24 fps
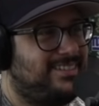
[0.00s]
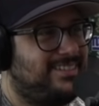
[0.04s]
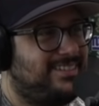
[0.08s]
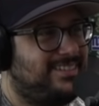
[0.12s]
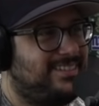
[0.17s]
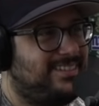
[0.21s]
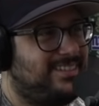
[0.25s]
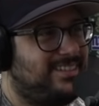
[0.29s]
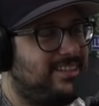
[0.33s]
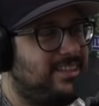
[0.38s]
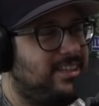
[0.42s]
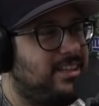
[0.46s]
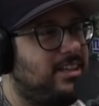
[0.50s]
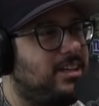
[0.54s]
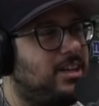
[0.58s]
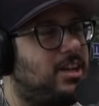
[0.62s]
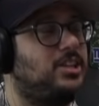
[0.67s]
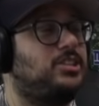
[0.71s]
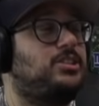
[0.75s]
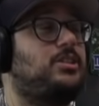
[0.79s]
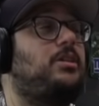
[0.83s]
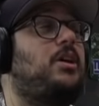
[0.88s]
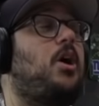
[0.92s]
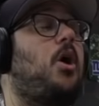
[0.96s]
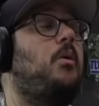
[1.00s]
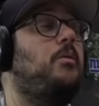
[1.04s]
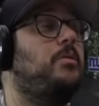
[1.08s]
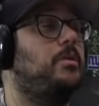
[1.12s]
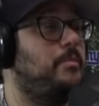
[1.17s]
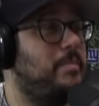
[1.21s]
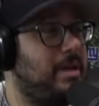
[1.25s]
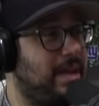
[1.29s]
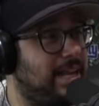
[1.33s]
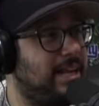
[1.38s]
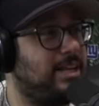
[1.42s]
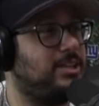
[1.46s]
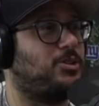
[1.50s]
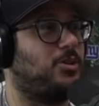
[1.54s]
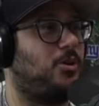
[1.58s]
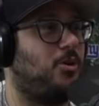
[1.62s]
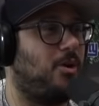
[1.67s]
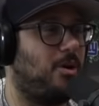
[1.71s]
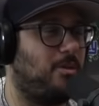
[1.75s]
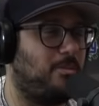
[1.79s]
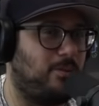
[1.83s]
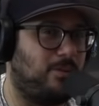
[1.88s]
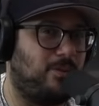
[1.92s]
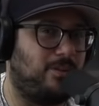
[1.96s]
So when I was... Because the, the meeting's
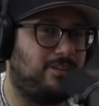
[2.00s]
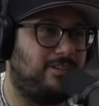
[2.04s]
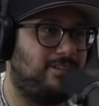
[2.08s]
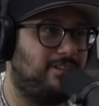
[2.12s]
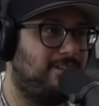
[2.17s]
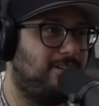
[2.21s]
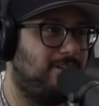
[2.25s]
horrible.